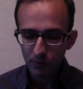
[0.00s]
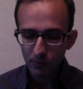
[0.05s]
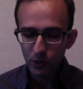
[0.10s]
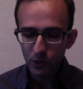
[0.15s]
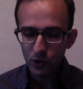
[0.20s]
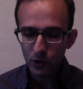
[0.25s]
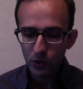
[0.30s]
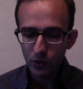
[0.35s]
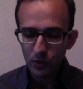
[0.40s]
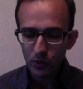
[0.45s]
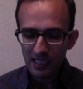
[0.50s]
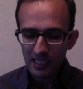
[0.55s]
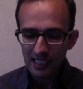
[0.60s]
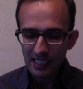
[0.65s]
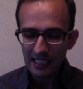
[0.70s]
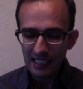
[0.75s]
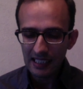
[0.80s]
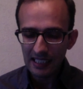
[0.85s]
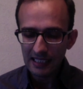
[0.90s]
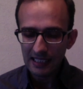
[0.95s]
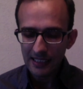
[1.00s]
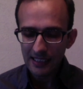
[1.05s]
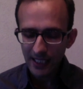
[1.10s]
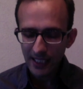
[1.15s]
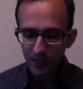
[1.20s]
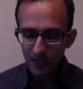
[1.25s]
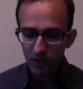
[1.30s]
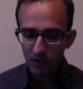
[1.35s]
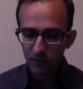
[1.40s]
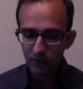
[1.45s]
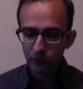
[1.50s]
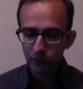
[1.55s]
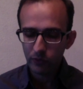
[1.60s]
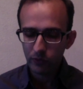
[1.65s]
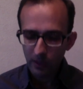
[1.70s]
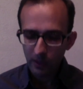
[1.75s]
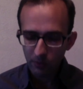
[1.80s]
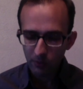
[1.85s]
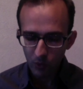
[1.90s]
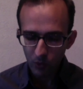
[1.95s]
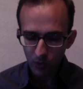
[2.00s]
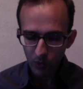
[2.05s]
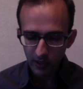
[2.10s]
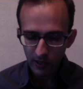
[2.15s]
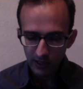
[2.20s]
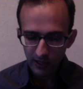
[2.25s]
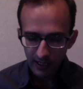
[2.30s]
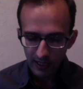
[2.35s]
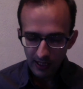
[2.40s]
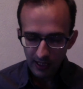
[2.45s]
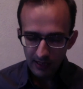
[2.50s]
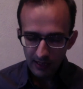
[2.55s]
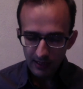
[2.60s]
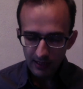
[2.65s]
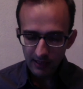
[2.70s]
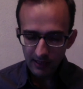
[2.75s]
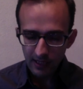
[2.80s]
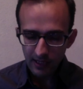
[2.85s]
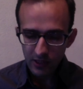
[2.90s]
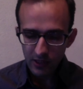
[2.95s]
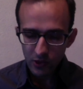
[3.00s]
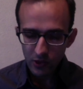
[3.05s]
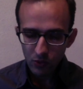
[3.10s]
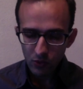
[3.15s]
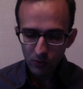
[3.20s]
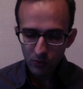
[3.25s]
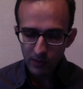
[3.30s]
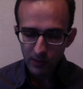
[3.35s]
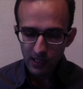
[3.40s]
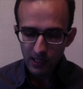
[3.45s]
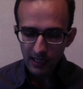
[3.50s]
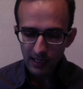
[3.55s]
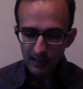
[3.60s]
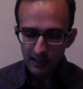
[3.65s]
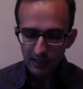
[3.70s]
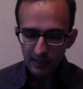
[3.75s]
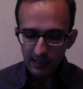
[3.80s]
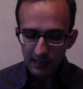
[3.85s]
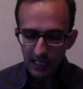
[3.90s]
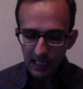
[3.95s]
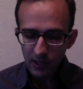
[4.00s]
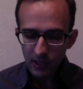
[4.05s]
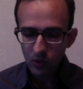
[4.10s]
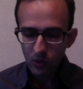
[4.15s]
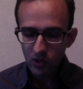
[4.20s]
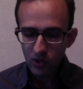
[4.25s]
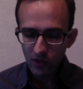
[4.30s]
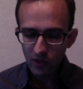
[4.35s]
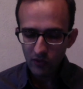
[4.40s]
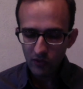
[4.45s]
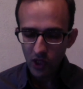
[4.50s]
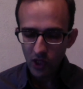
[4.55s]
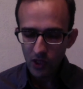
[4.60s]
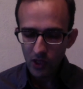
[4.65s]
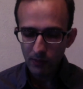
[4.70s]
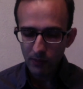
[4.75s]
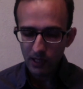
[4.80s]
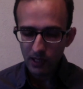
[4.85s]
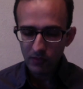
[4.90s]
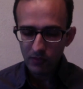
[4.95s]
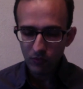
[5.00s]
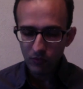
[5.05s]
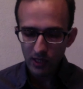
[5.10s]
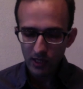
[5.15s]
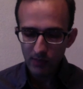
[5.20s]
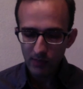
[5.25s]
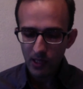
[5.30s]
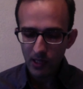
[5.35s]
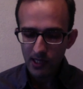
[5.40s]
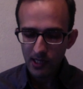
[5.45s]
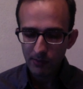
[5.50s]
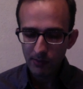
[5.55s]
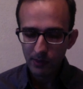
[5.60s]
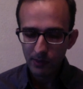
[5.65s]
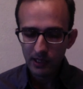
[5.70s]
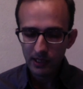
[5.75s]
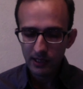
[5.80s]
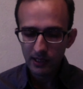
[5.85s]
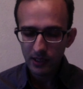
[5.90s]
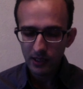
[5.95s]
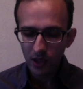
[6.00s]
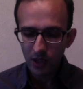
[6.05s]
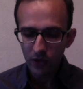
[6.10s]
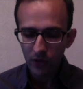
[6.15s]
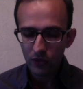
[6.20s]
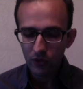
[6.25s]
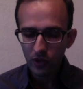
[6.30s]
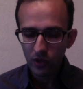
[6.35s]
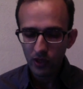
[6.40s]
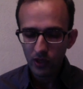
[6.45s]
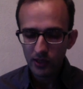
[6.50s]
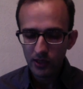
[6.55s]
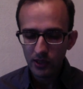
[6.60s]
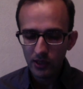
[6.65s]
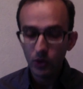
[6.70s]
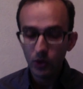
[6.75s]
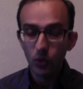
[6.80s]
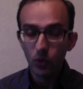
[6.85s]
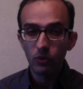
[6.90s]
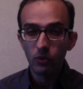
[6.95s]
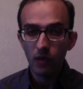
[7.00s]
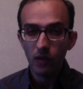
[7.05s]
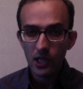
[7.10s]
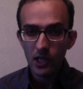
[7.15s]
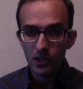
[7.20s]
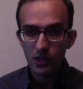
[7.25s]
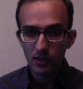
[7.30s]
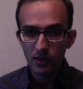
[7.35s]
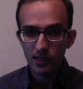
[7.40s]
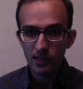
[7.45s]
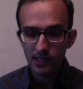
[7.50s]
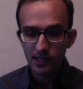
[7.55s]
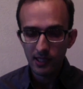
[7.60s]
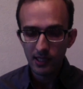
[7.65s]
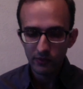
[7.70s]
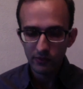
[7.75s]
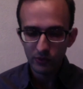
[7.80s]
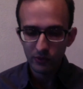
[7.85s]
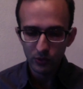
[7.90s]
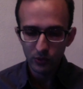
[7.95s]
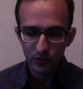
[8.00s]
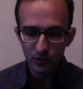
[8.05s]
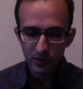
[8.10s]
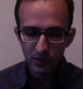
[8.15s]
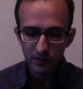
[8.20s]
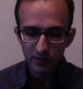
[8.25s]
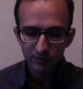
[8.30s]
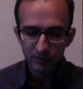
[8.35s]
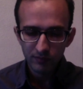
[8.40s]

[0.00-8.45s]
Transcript: produces an integral framework that assumes the language of judgment, responsibility, authority, or rational selfhood.